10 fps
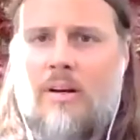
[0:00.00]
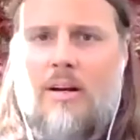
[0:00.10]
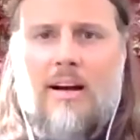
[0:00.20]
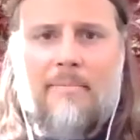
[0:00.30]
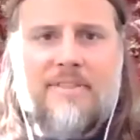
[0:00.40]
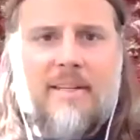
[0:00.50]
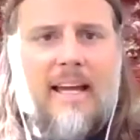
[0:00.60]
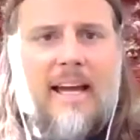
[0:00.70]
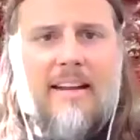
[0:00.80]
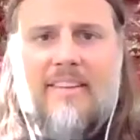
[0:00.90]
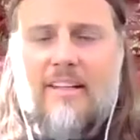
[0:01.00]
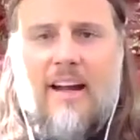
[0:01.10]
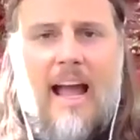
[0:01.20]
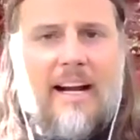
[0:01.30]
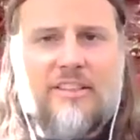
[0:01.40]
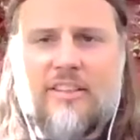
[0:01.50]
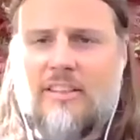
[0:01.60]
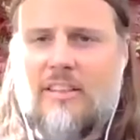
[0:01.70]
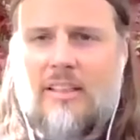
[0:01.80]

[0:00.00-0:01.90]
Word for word: um, some kind of interaction